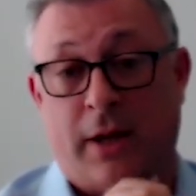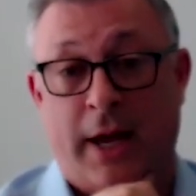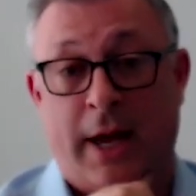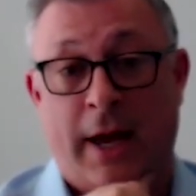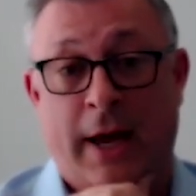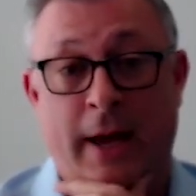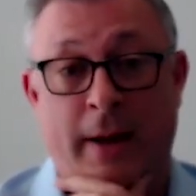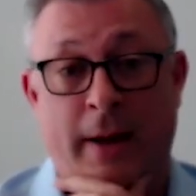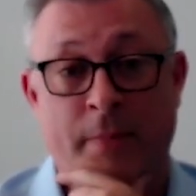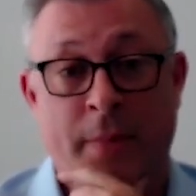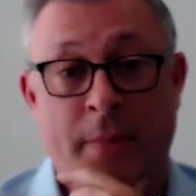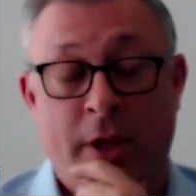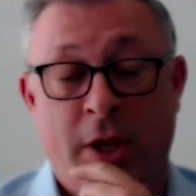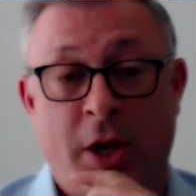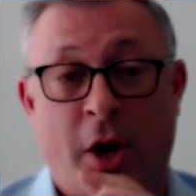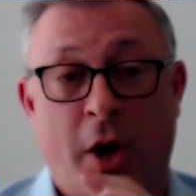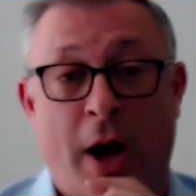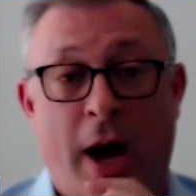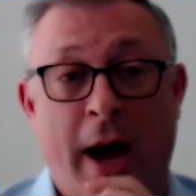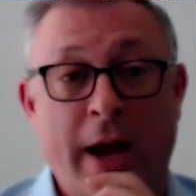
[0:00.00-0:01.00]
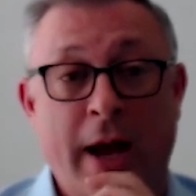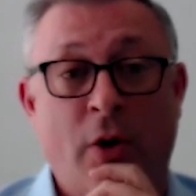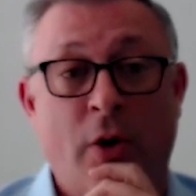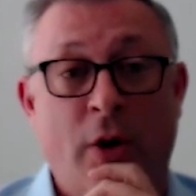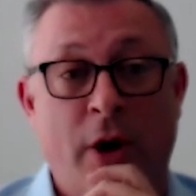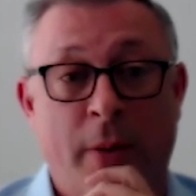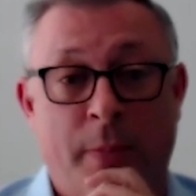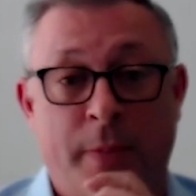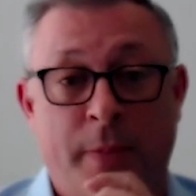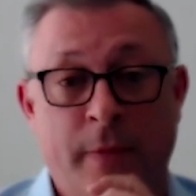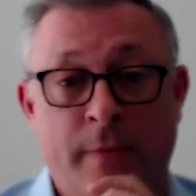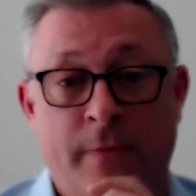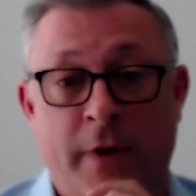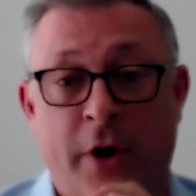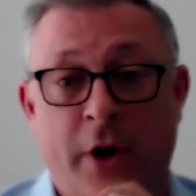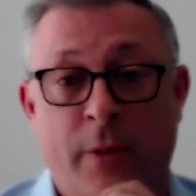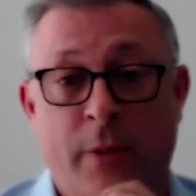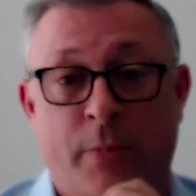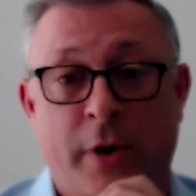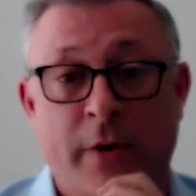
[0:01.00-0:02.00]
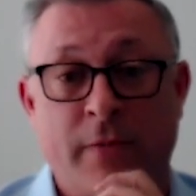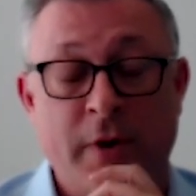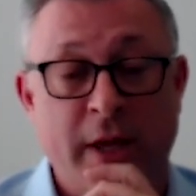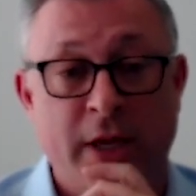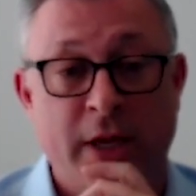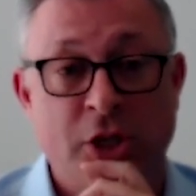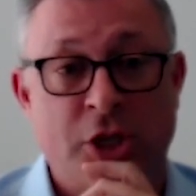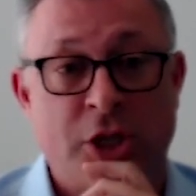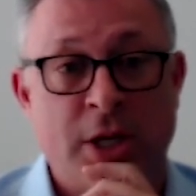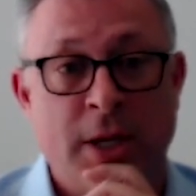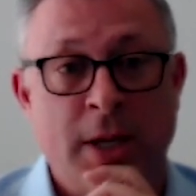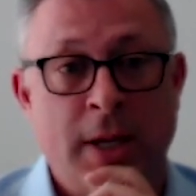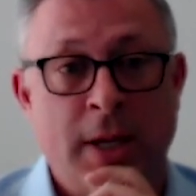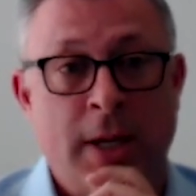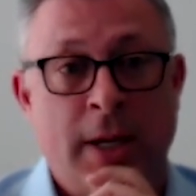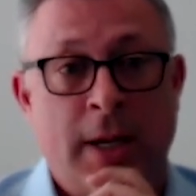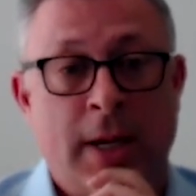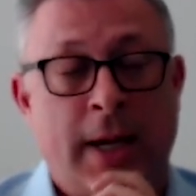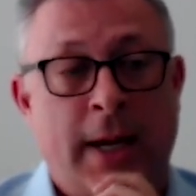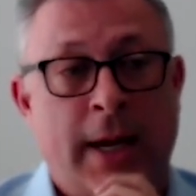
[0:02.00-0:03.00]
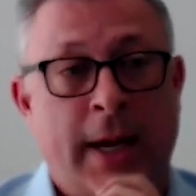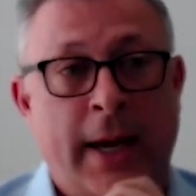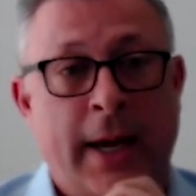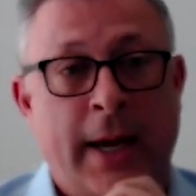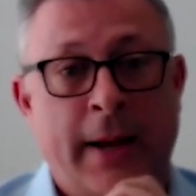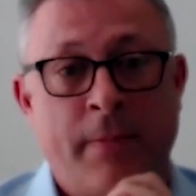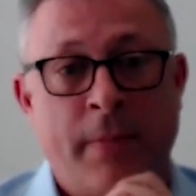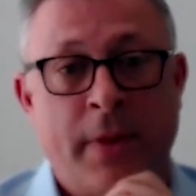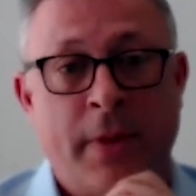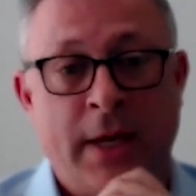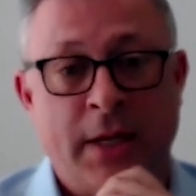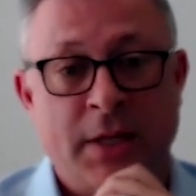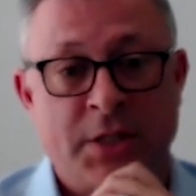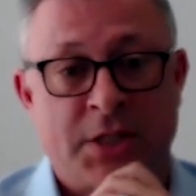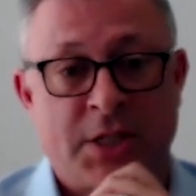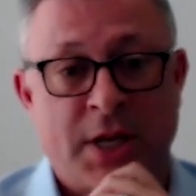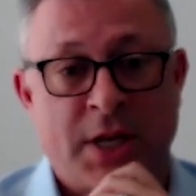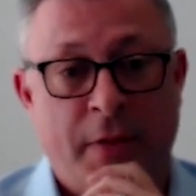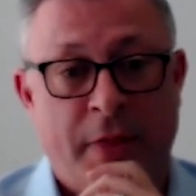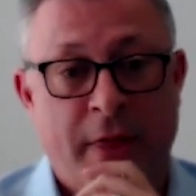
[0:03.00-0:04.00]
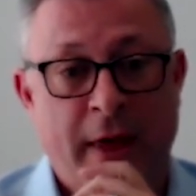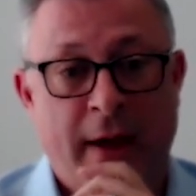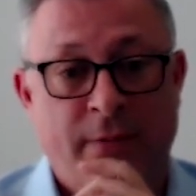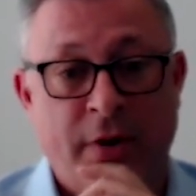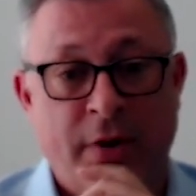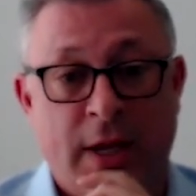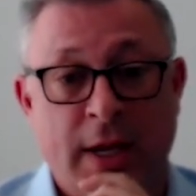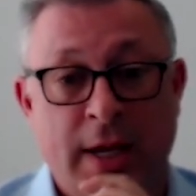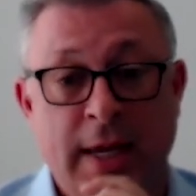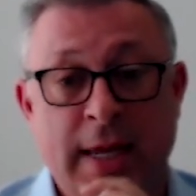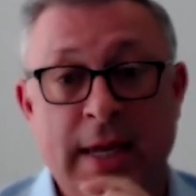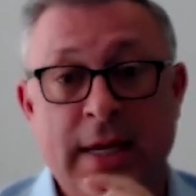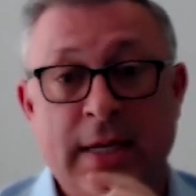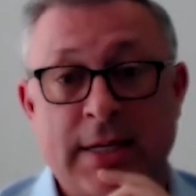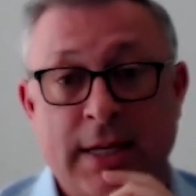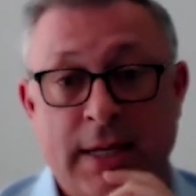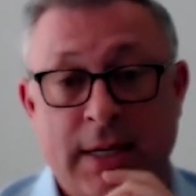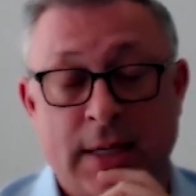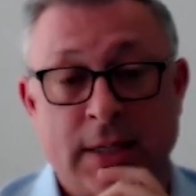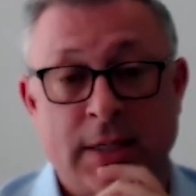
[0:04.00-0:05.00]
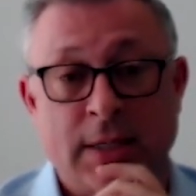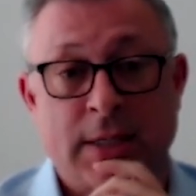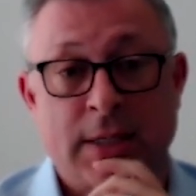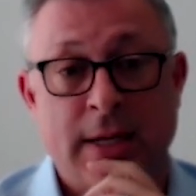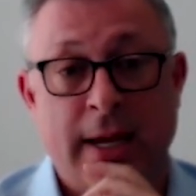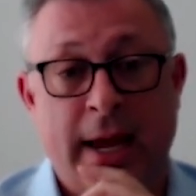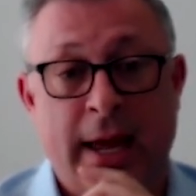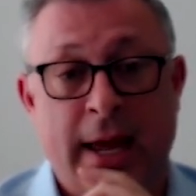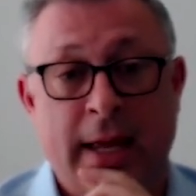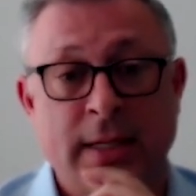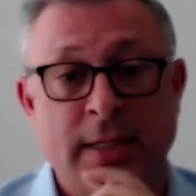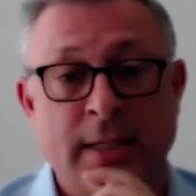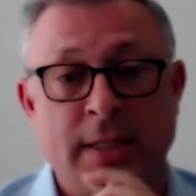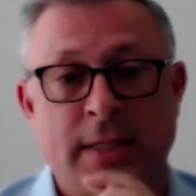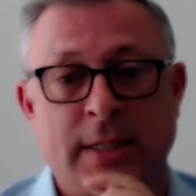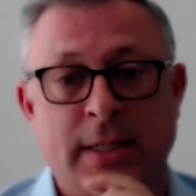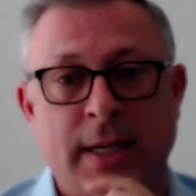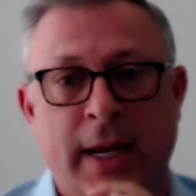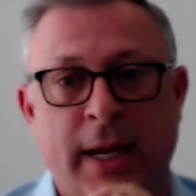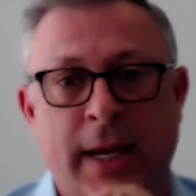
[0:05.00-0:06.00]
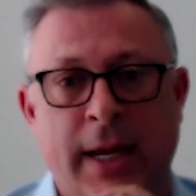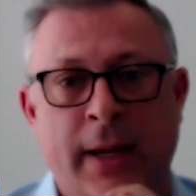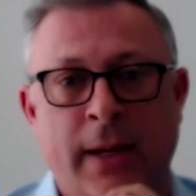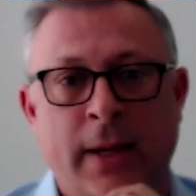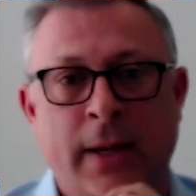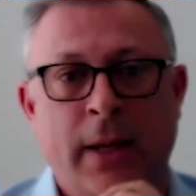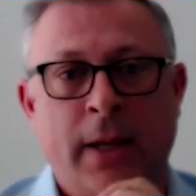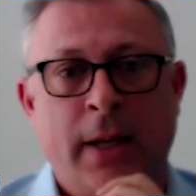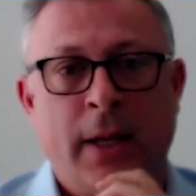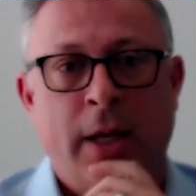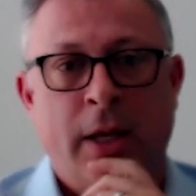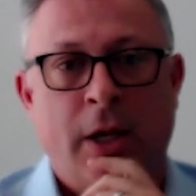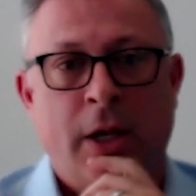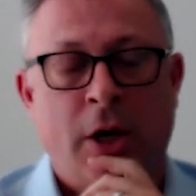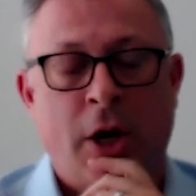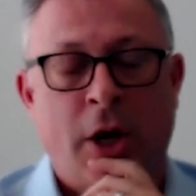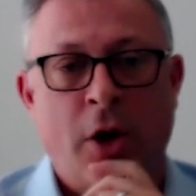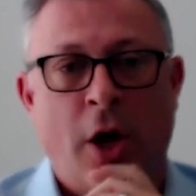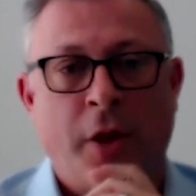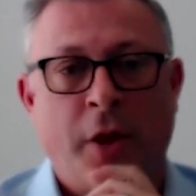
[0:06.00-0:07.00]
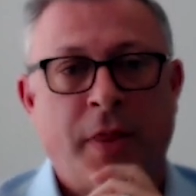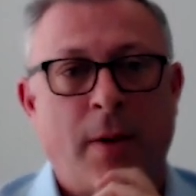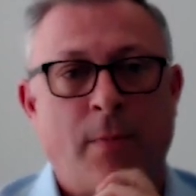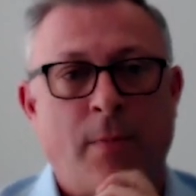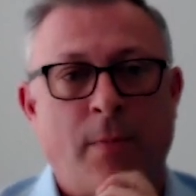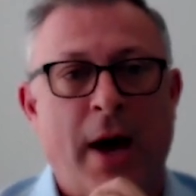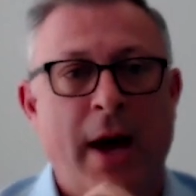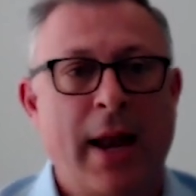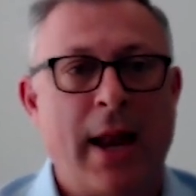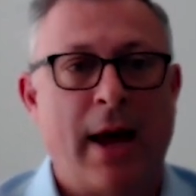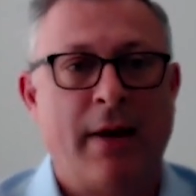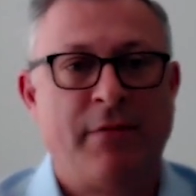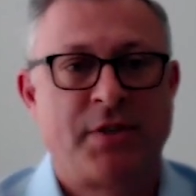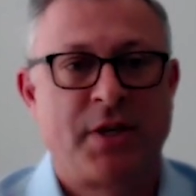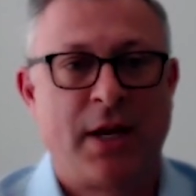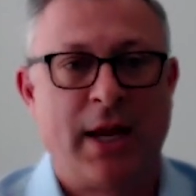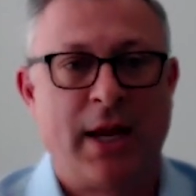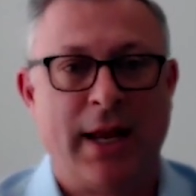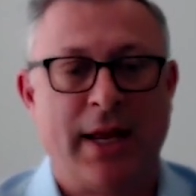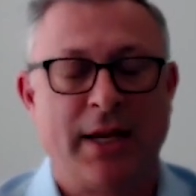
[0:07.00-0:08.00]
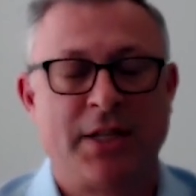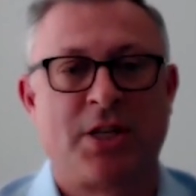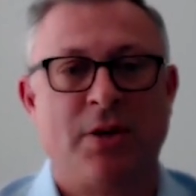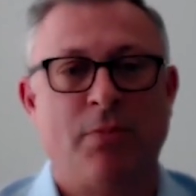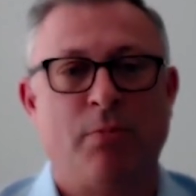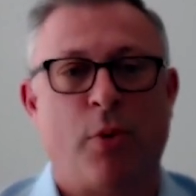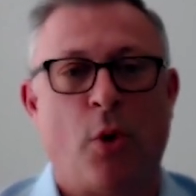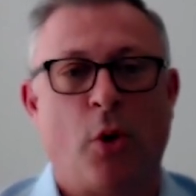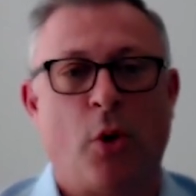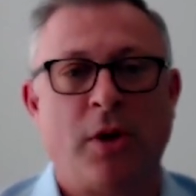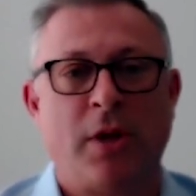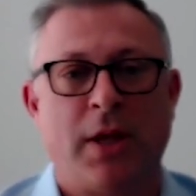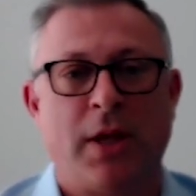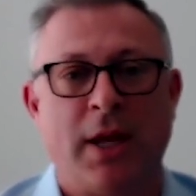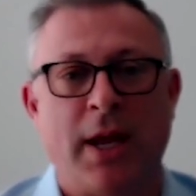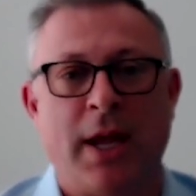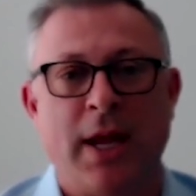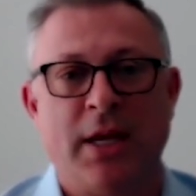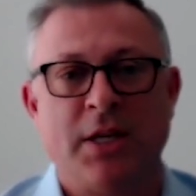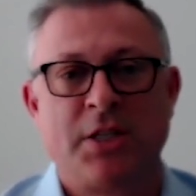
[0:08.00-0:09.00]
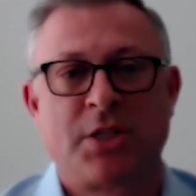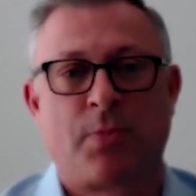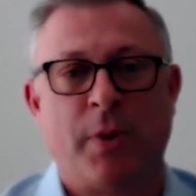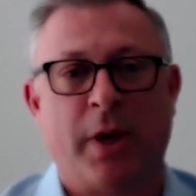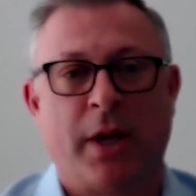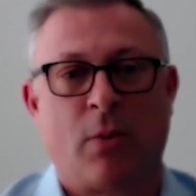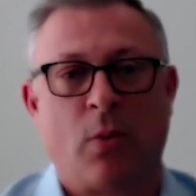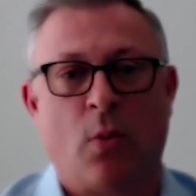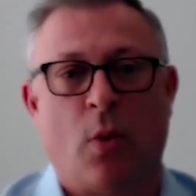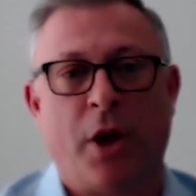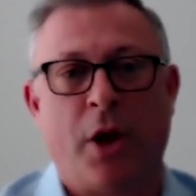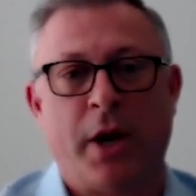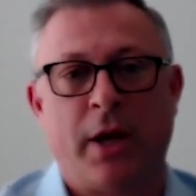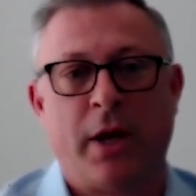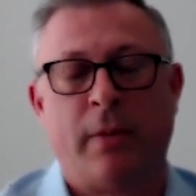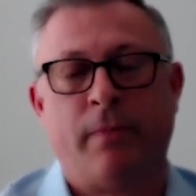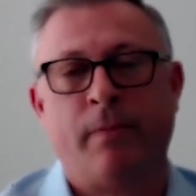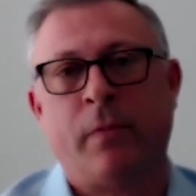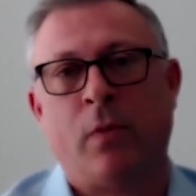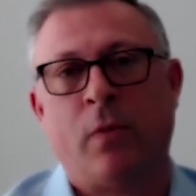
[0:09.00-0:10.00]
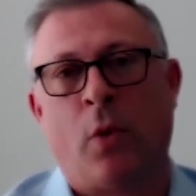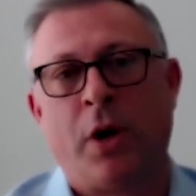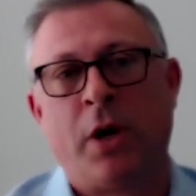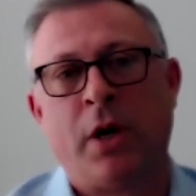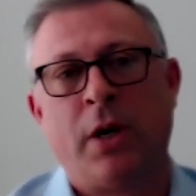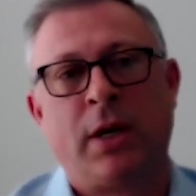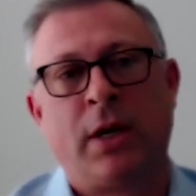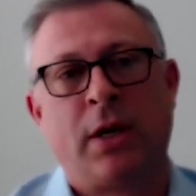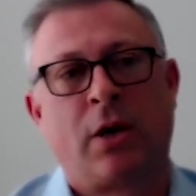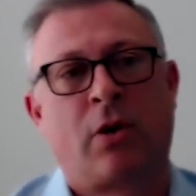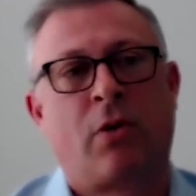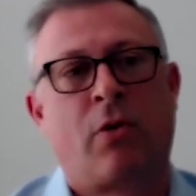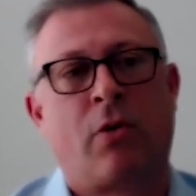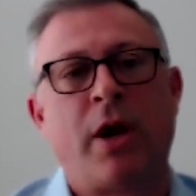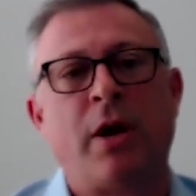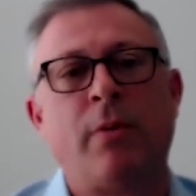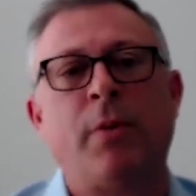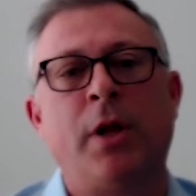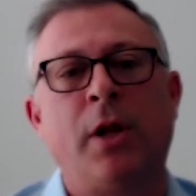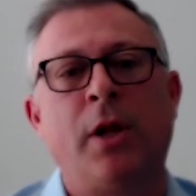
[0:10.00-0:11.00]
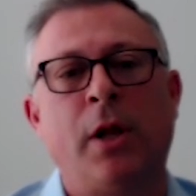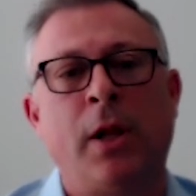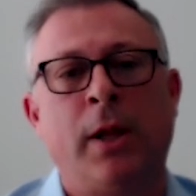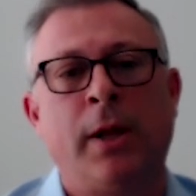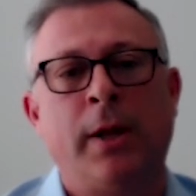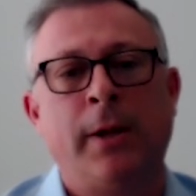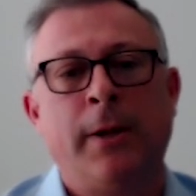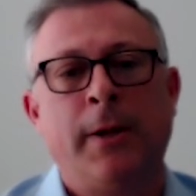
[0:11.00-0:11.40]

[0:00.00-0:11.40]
Um, you know, I grew up very privileged um, in South Africa. He didn't, and uh, you know, not that my life's any less important than his, but what a what an incredible,